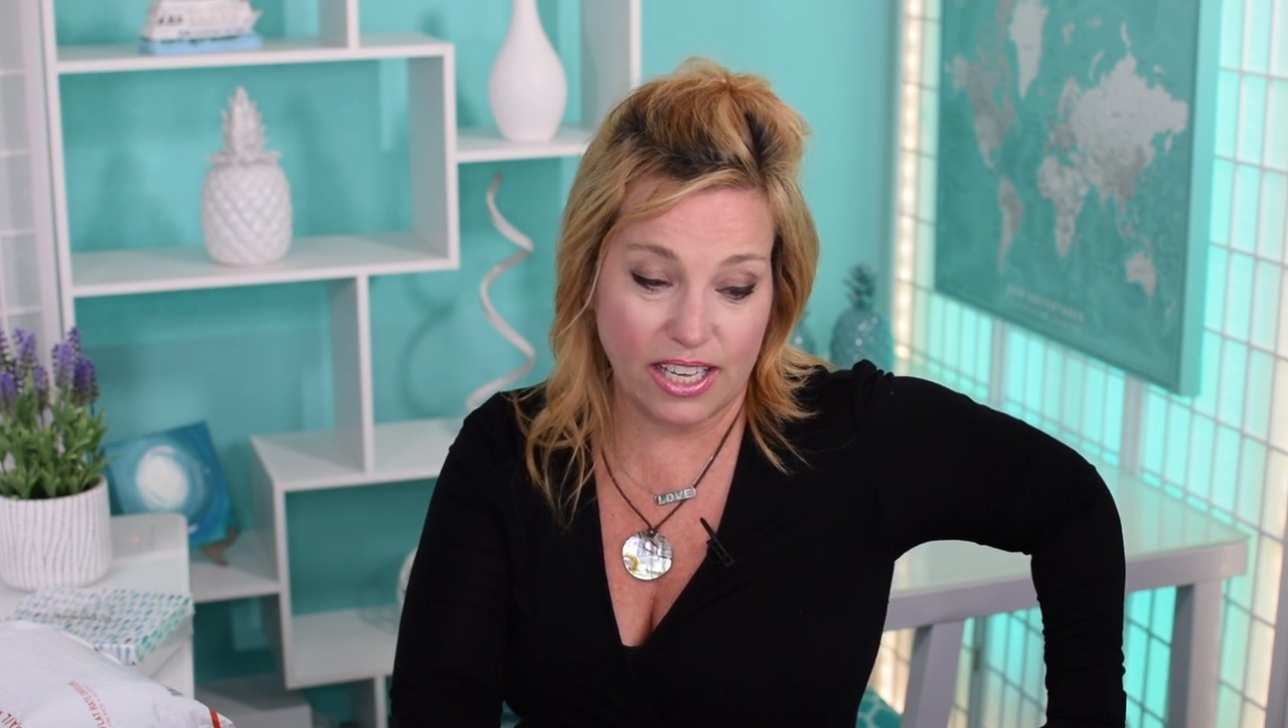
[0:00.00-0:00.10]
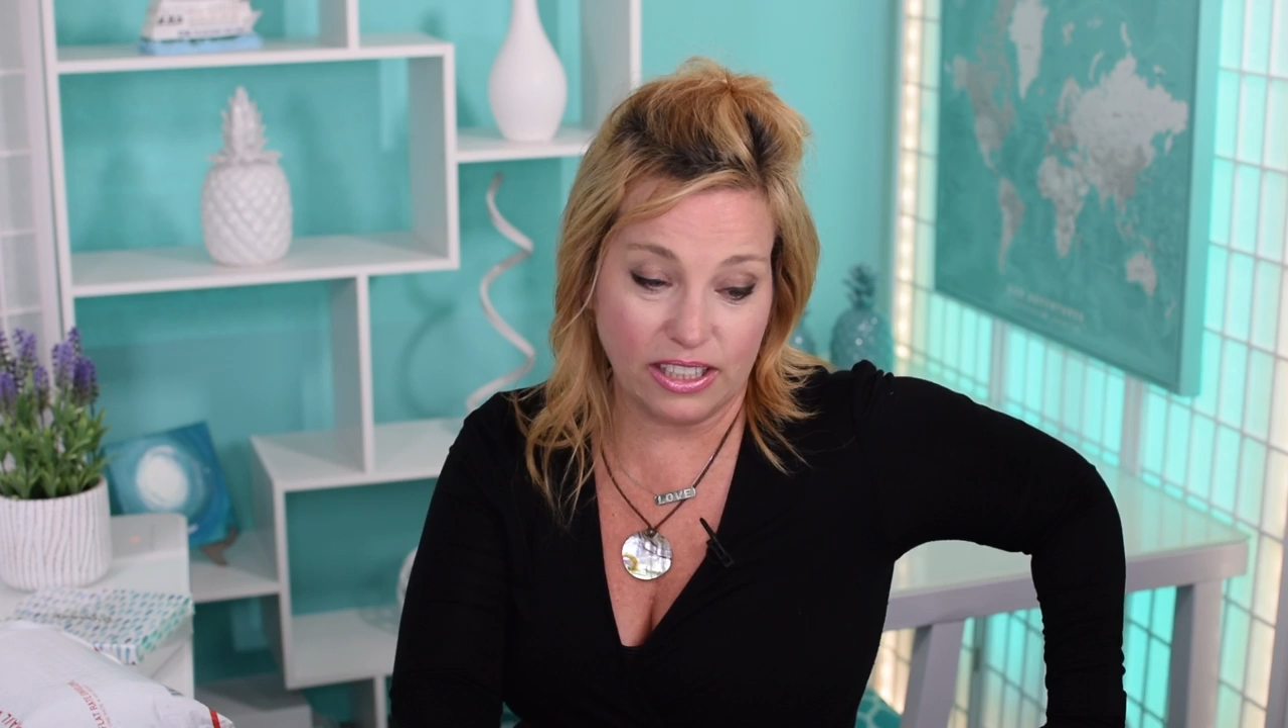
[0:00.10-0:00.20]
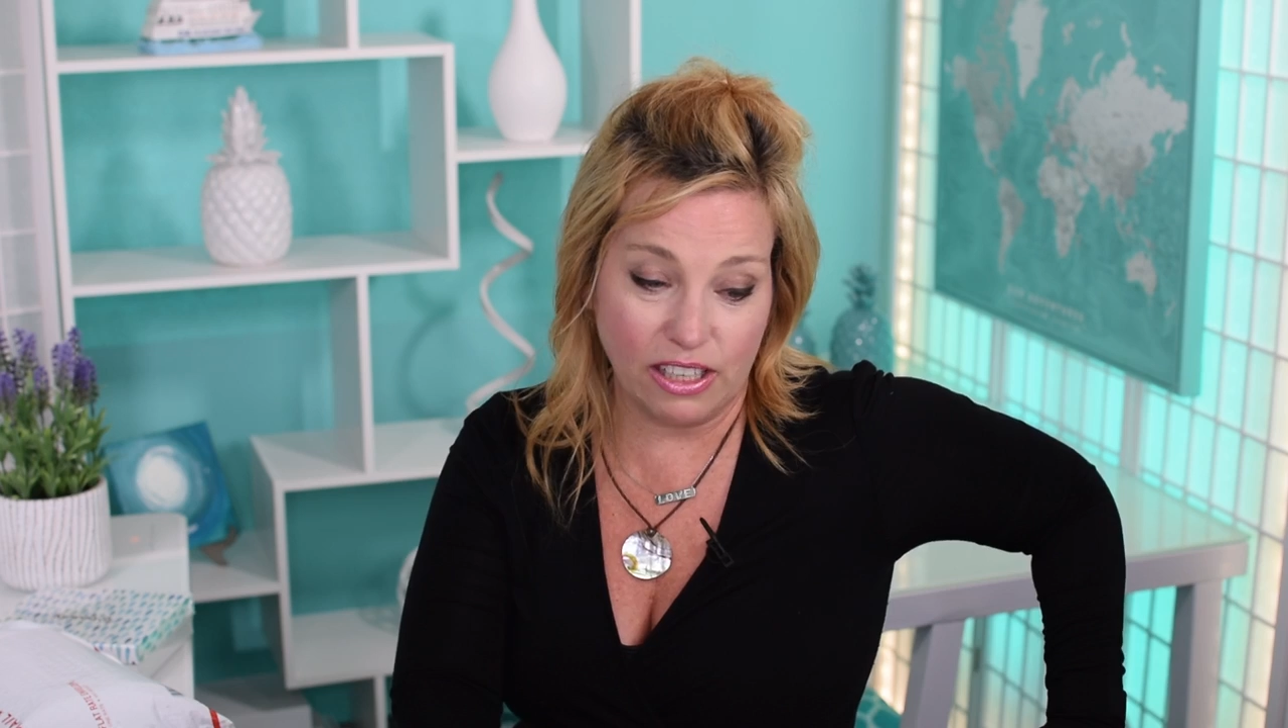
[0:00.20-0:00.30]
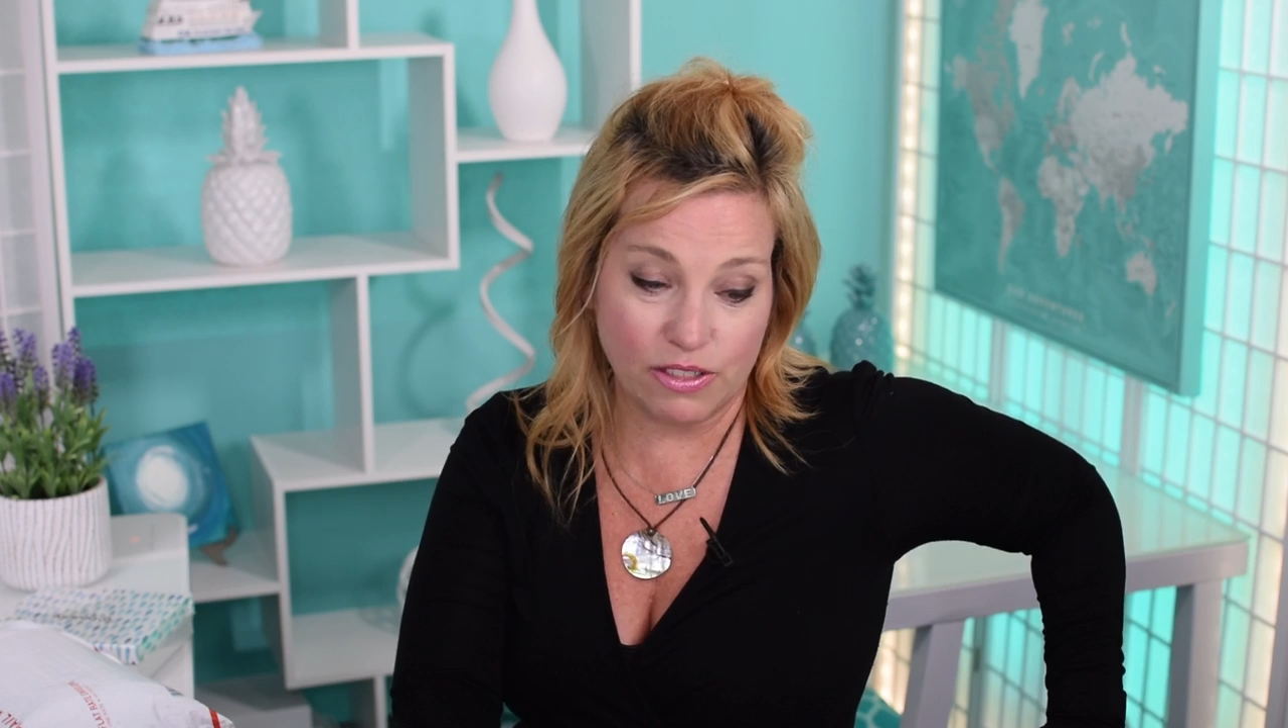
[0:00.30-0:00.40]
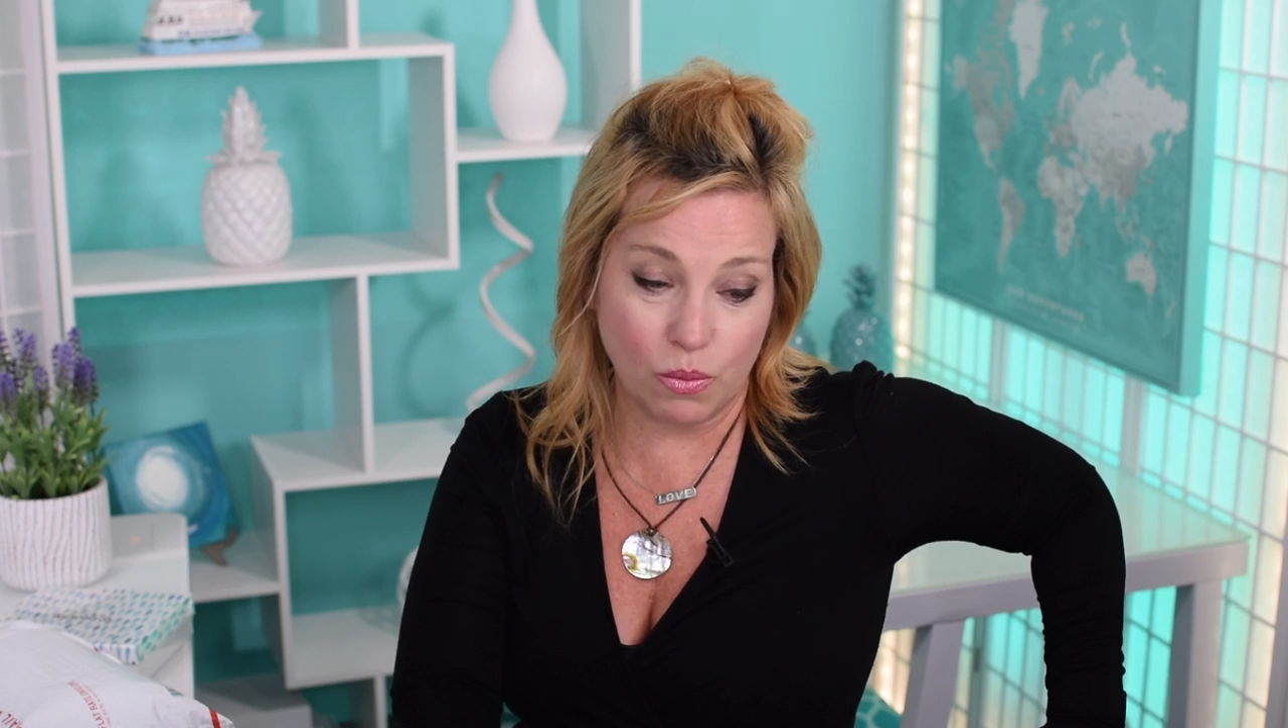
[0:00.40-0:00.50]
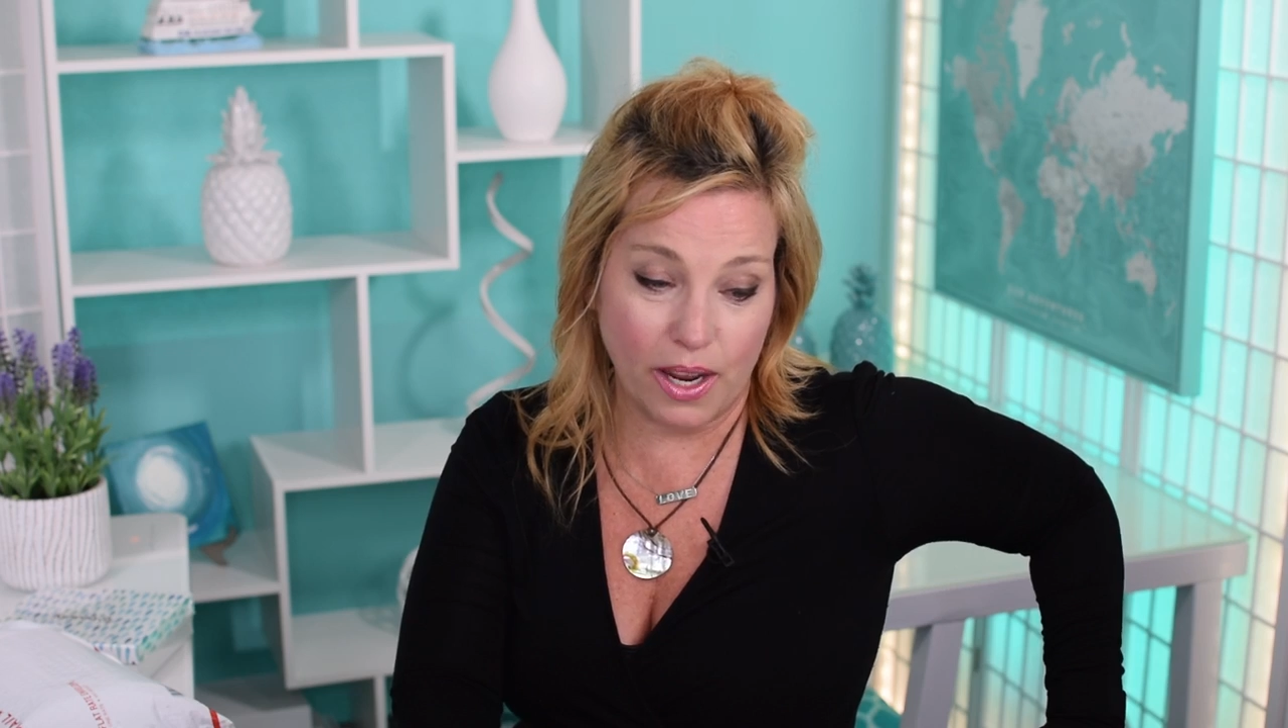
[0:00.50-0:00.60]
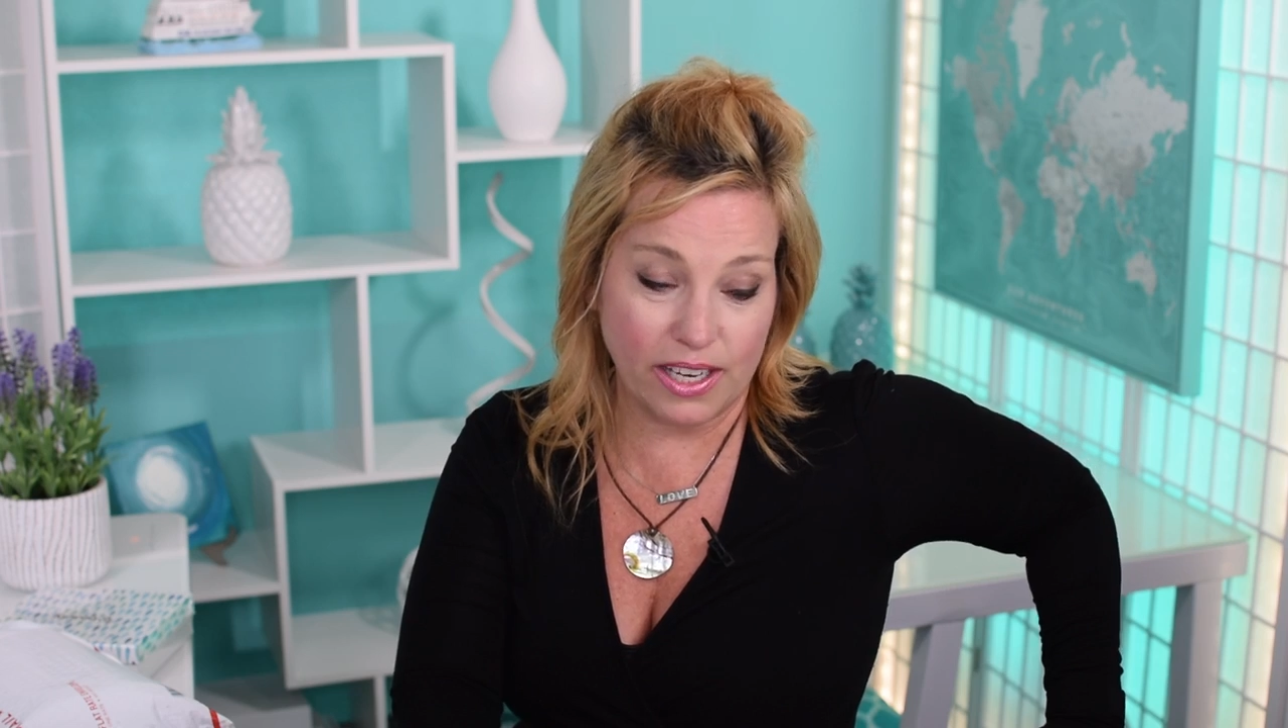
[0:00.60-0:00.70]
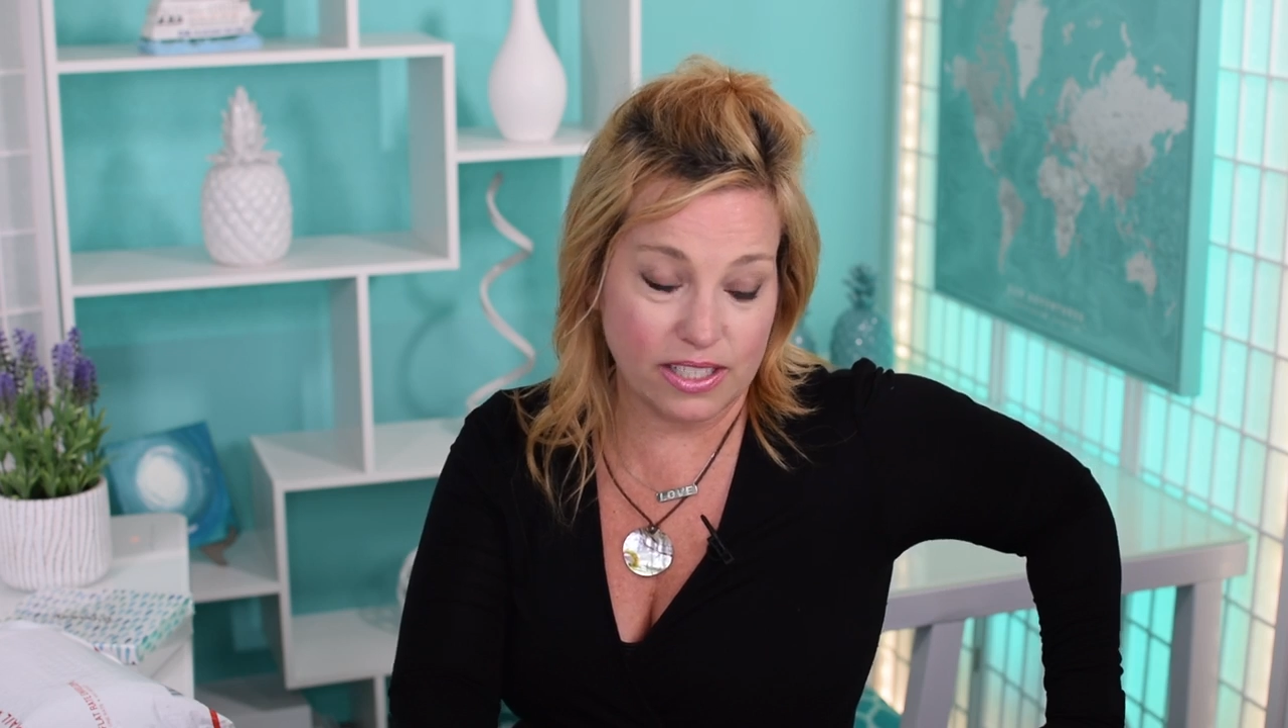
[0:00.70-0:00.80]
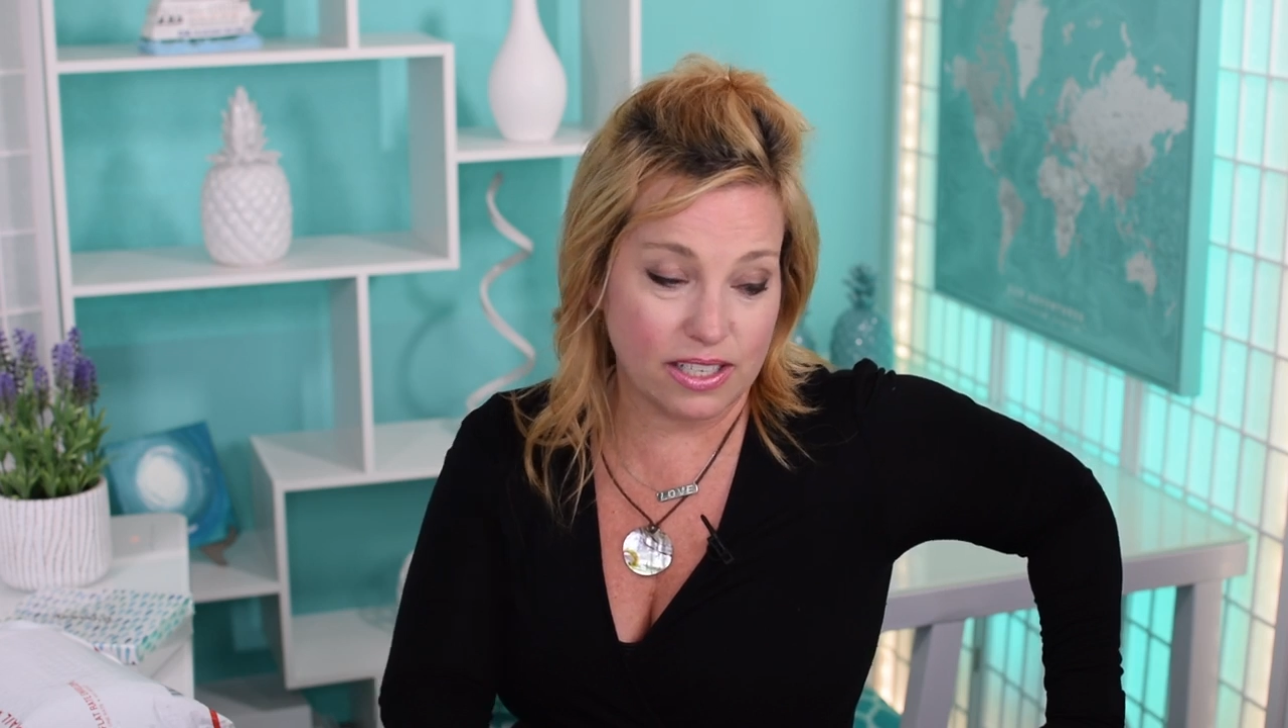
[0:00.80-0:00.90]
He lifts weights.